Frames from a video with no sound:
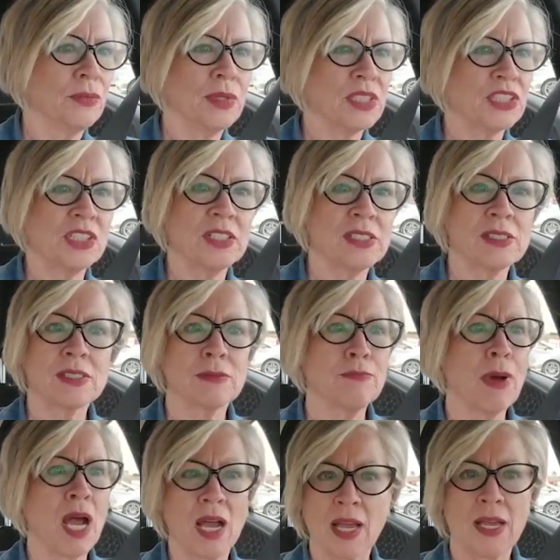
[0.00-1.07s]
It's
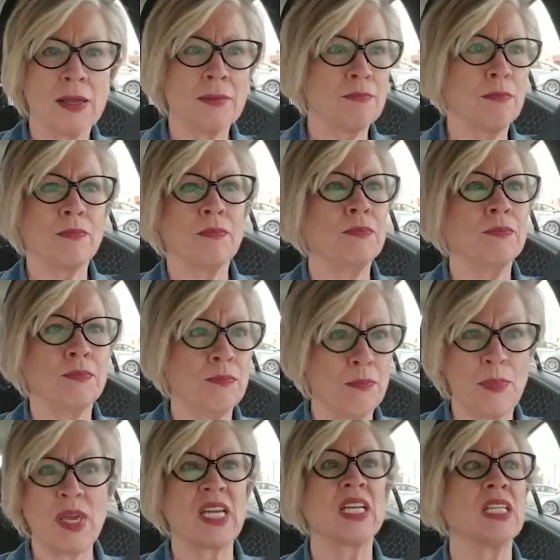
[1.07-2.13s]
my
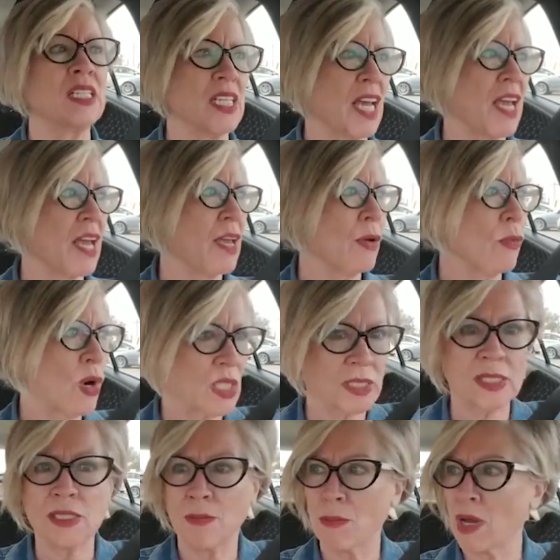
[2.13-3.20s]
big day once a
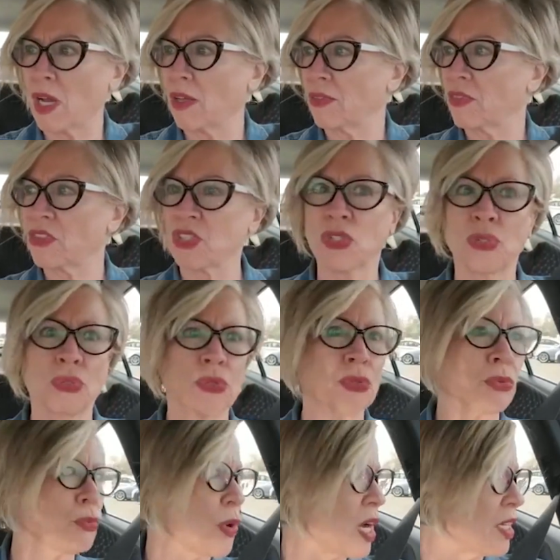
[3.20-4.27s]
month to run
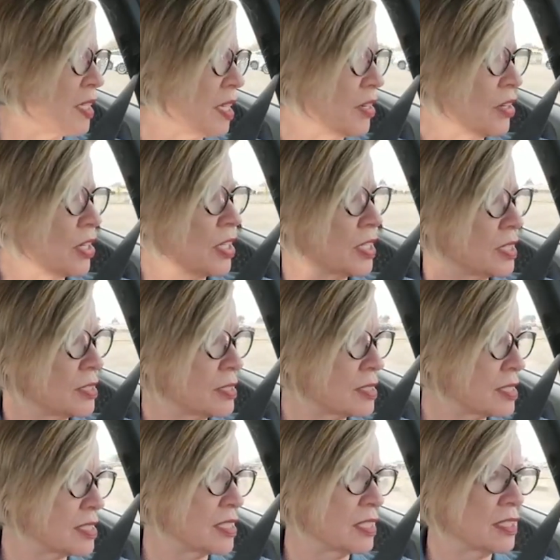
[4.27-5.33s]
errands
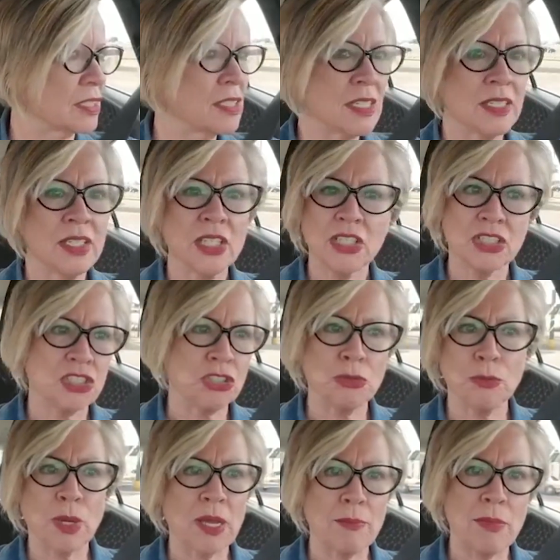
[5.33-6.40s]
and do my
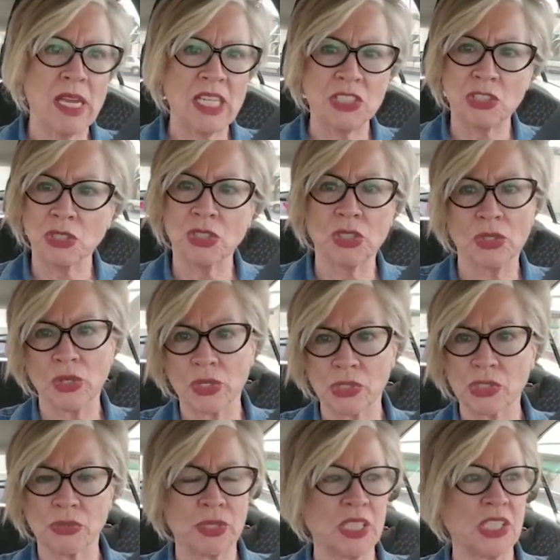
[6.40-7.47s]
major grocery
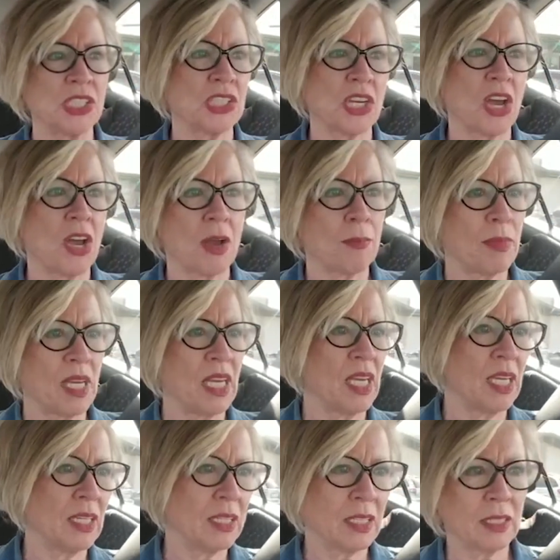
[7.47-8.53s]
shopping
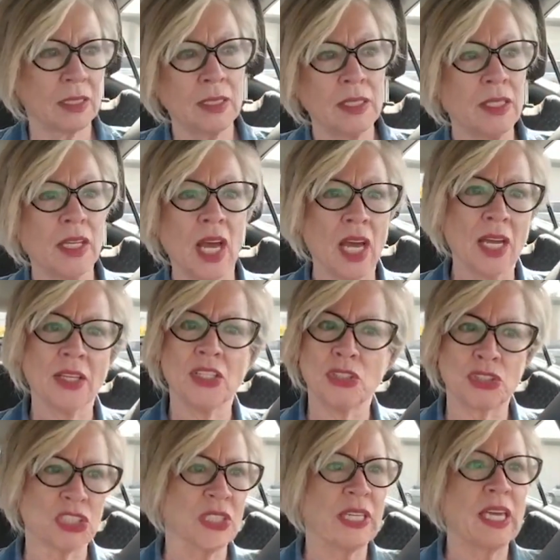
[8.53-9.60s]
and usually
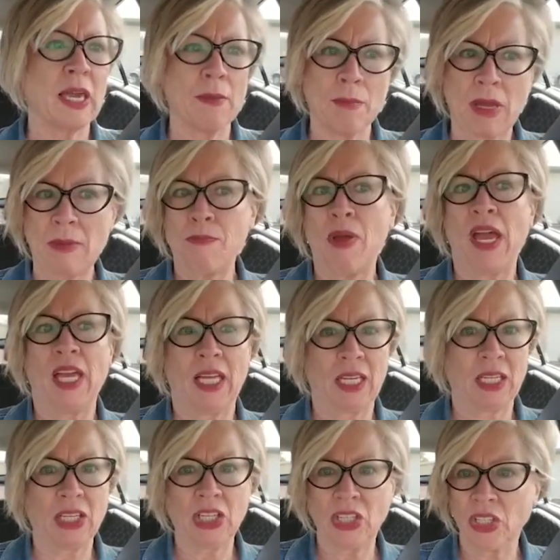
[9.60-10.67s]
get my
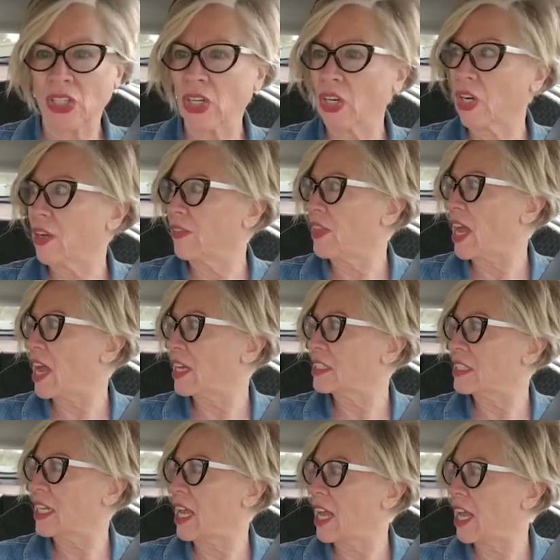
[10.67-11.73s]
pedicure on that
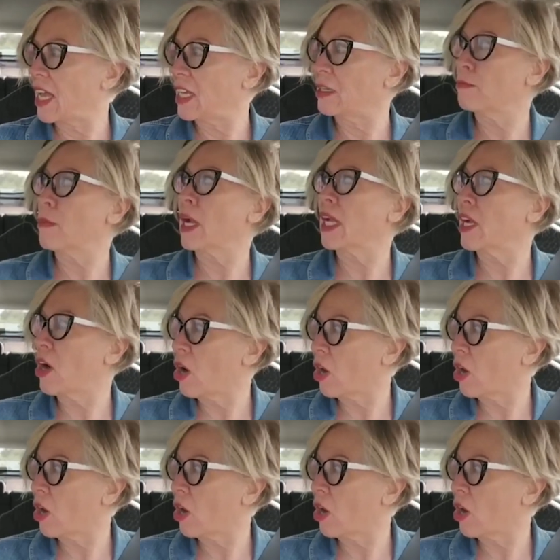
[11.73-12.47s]
day and my car